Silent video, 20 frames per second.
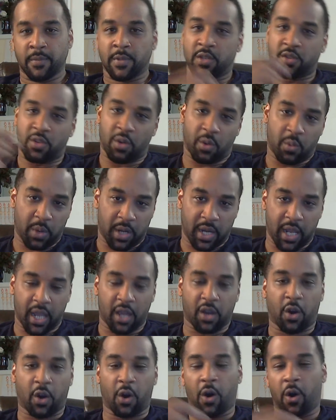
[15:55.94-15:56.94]
So when
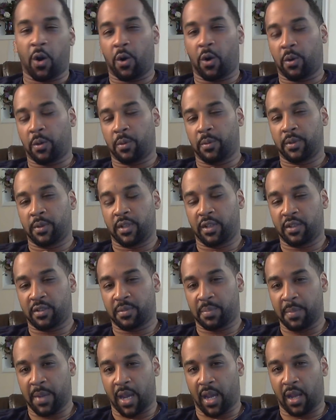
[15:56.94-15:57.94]
they call,
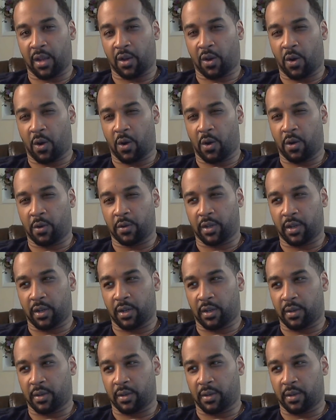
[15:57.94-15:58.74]
this man called,